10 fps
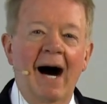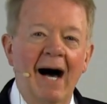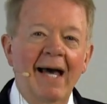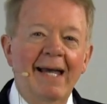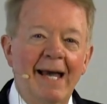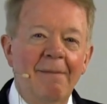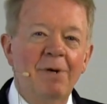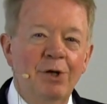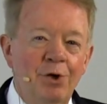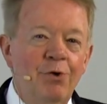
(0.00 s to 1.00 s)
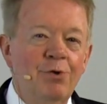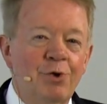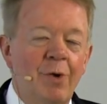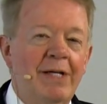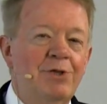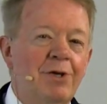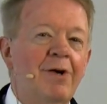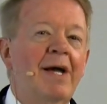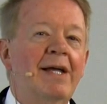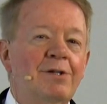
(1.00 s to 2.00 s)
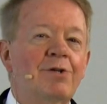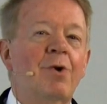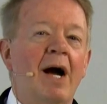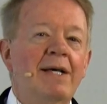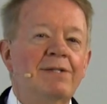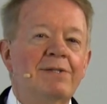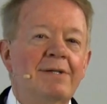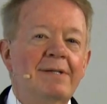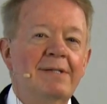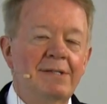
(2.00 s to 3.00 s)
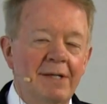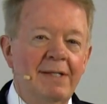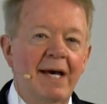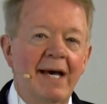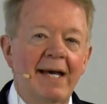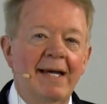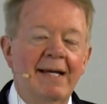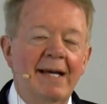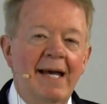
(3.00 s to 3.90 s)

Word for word: I am a new creature in Christ today.